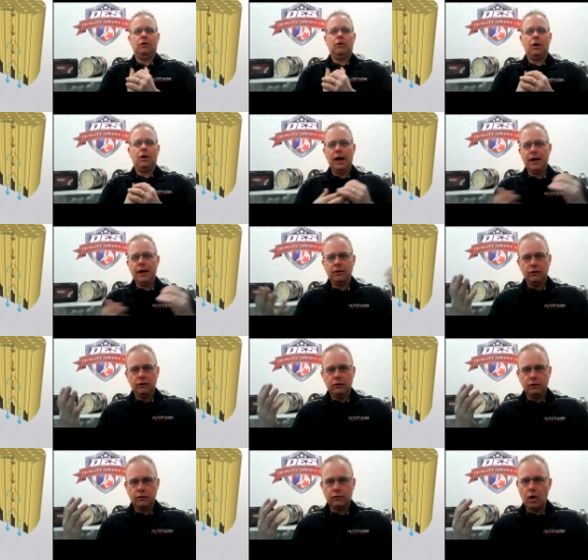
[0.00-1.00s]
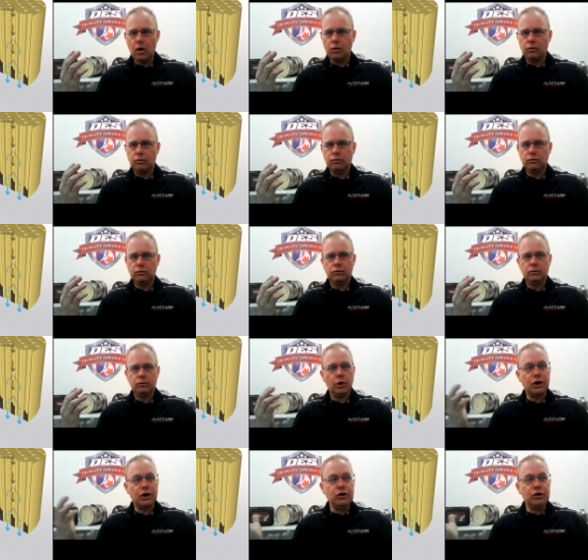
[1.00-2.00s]
All right, so
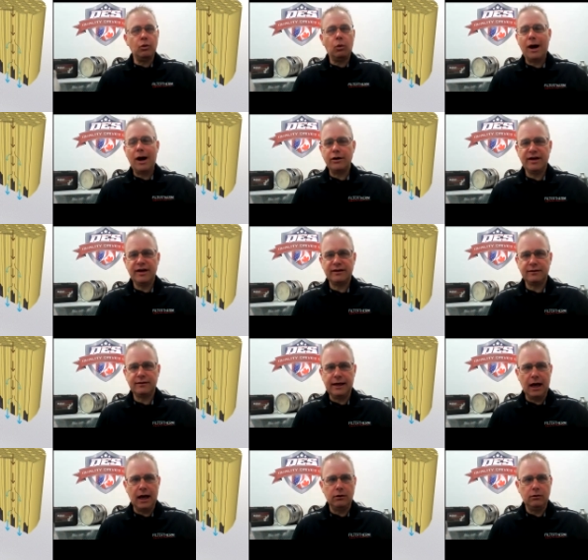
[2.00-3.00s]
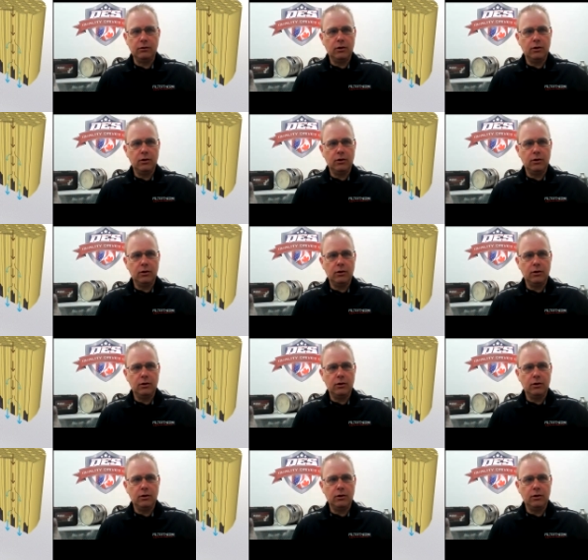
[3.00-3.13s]
we're gonna do the wire test again.